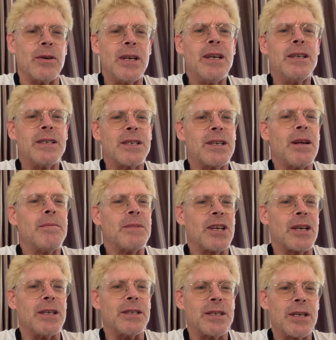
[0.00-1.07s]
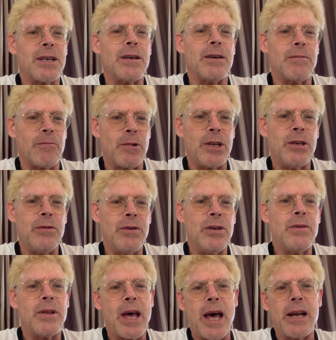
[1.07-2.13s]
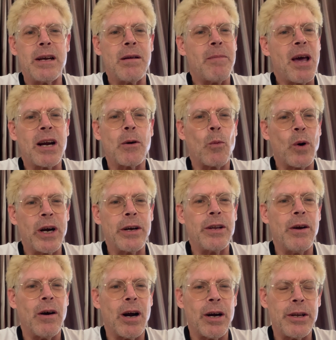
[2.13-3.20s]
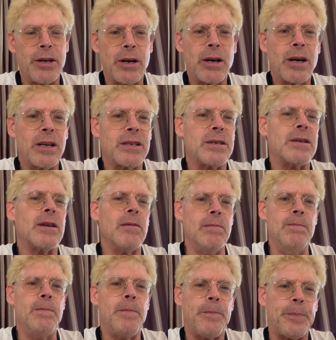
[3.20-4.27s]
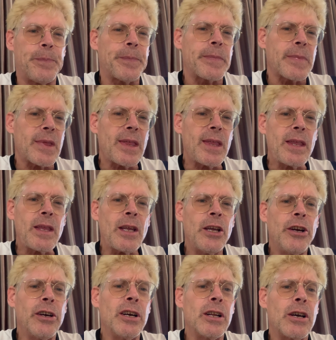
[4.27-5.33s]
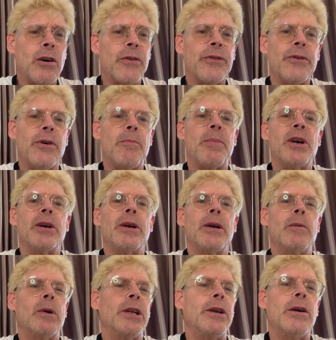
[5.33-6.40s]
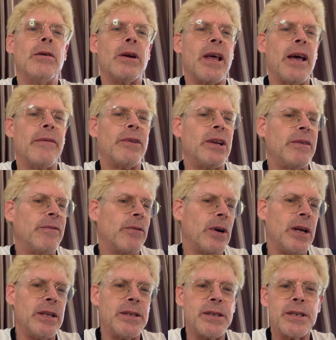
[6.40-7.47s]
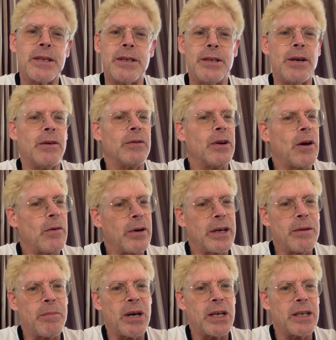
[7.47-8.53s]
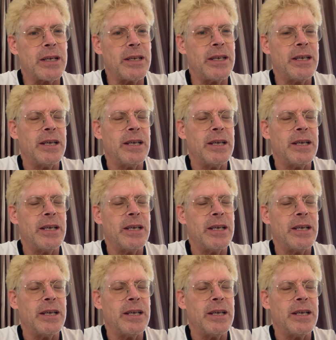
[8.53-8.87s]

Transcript: it is something to consider when you do that. No matter where you are, you're gonna go through a period where you don't have any friends and you don't know anybody,